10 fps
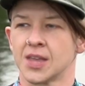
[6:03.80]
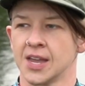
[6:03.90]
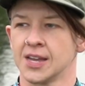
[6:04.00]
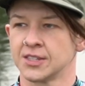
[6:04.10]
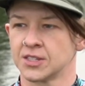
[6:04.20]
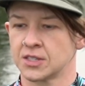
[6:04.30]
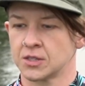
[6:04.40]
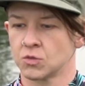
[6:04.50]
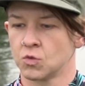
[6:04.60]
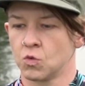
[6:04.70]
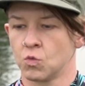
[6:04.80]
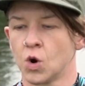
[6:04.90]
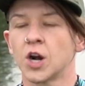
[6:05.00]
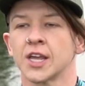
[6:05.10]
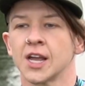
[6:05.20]
is
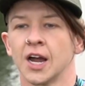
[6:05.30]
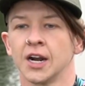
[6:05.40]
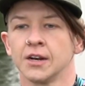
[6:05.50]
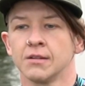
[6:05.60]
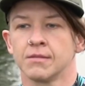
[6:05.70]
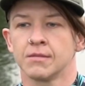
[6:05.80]
working on